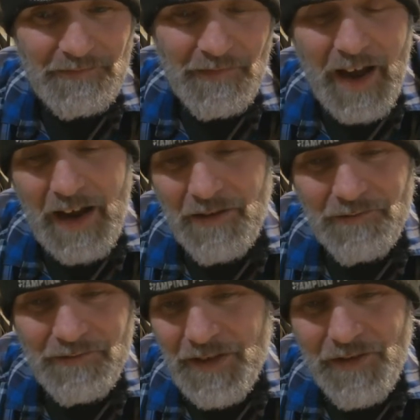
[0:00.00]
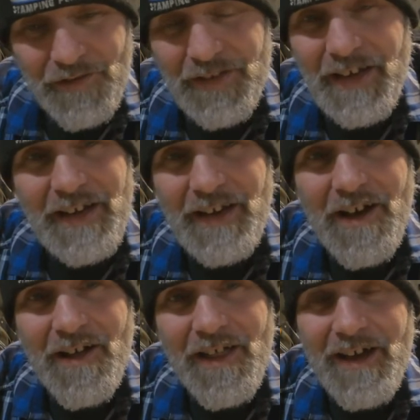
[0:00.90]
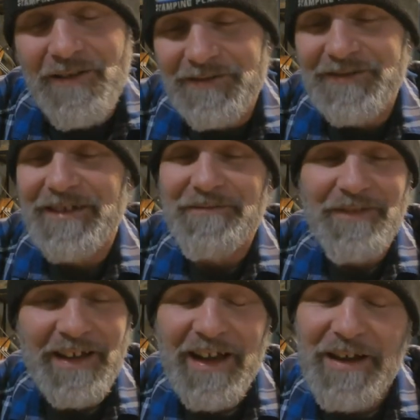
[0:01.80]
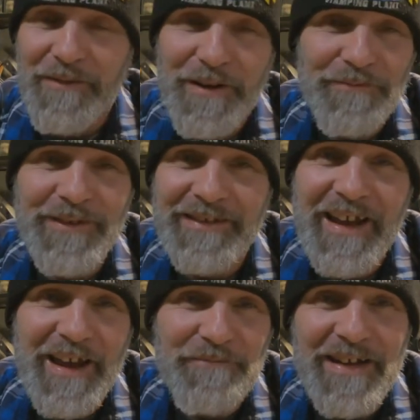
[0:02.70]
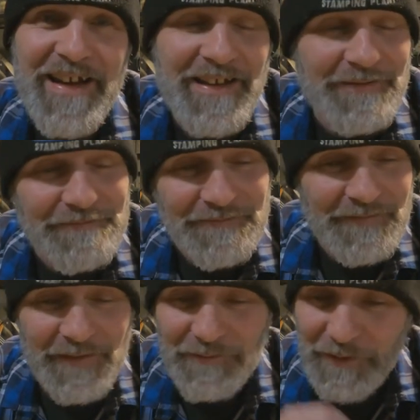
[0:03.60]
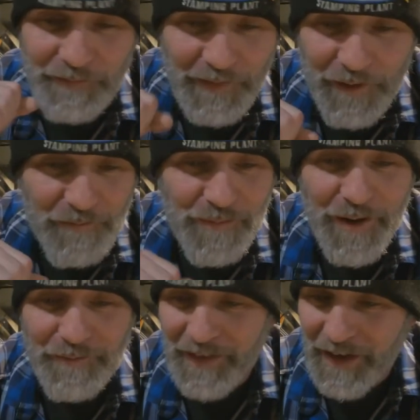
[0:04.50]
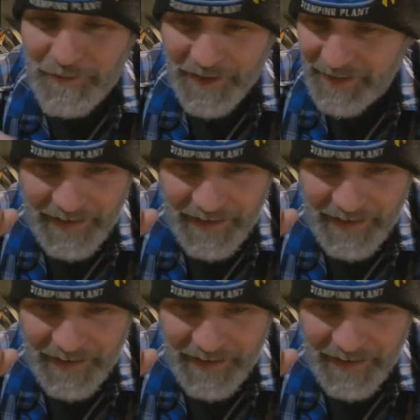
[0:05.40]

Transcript: Why don't we just take it all out? And I'm like, I'm up with that, man. We fist bumped, and I'm like,